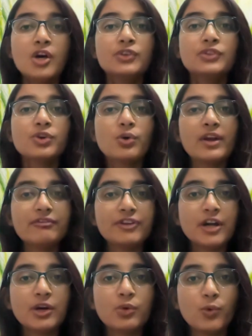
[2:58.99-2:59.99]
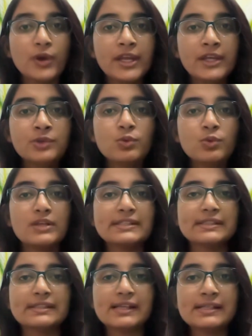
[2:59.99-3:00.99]
So if you're going
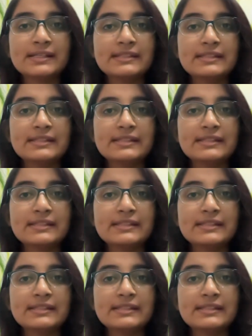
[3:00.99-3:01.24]
towards this